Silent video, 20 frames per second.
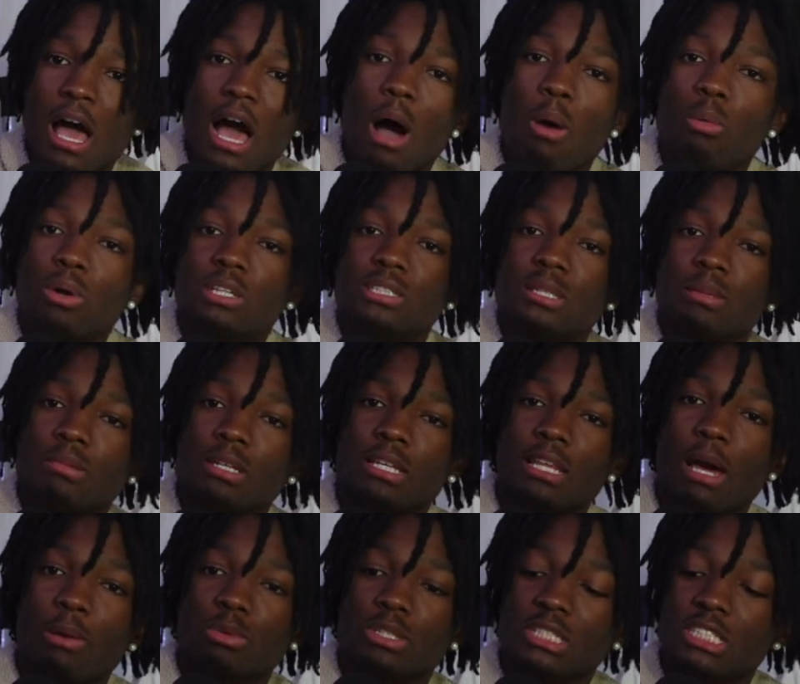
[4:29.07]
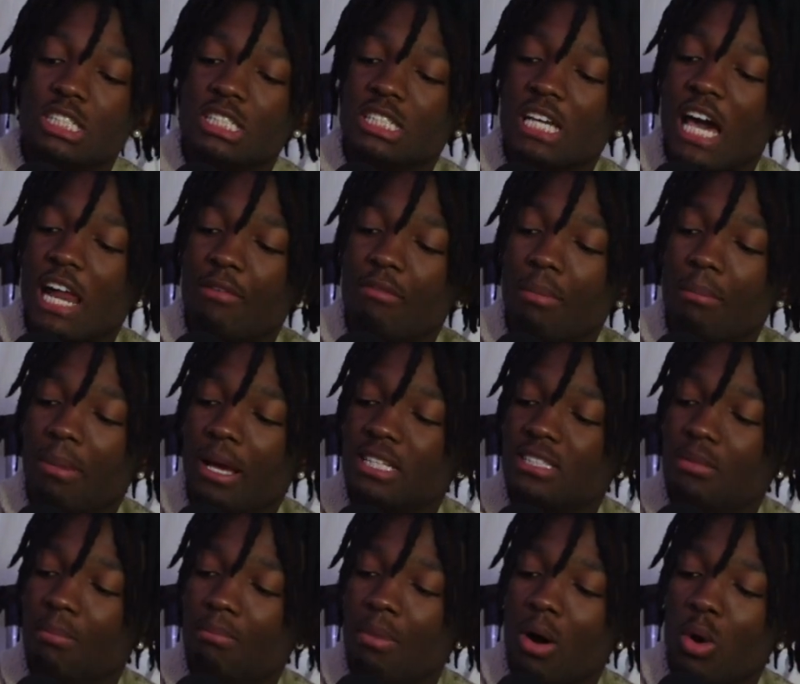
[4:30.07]
I wanted something that was just kind of a
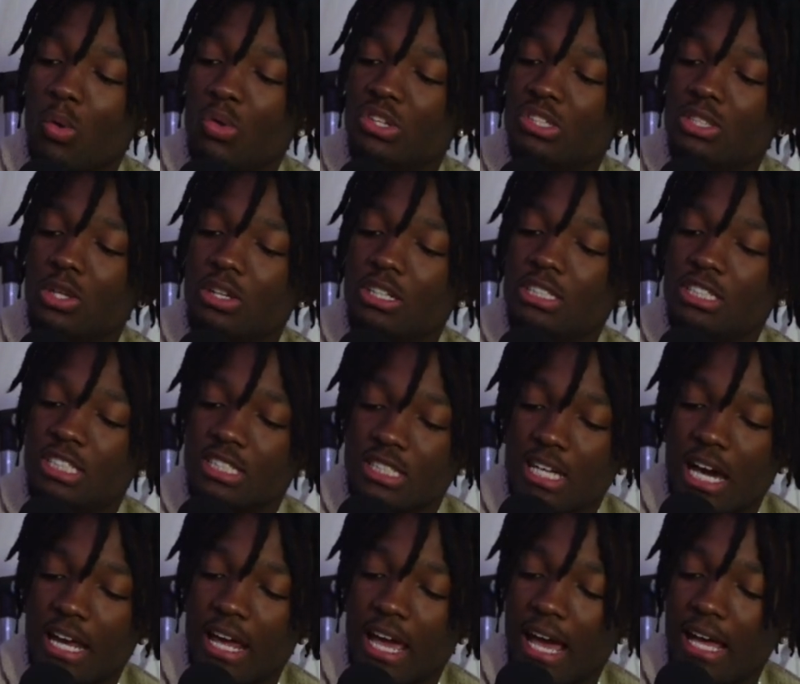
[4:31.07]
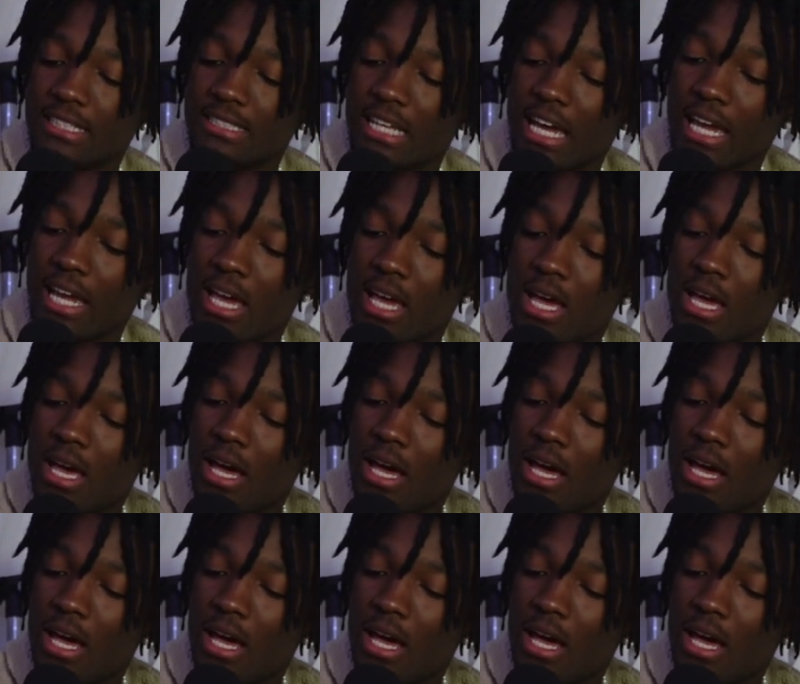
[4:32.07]
mix of both, so this just kind of has like